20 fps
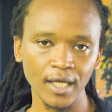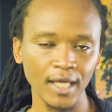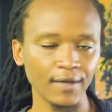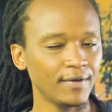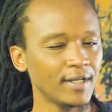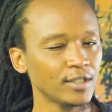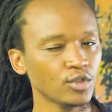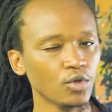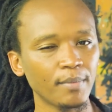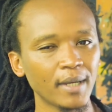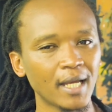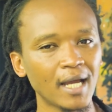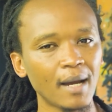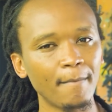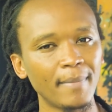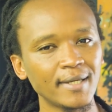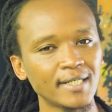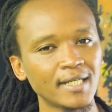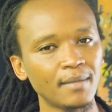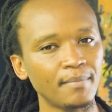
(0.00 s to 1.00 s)
If it does not
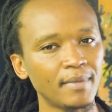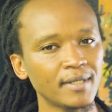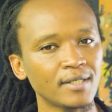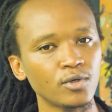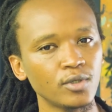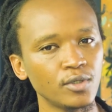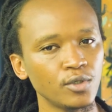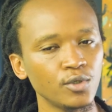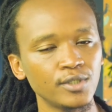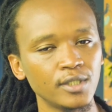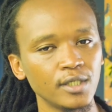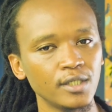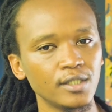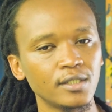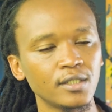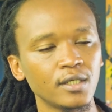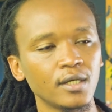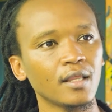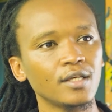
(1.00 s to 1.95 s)
become better and better with usage,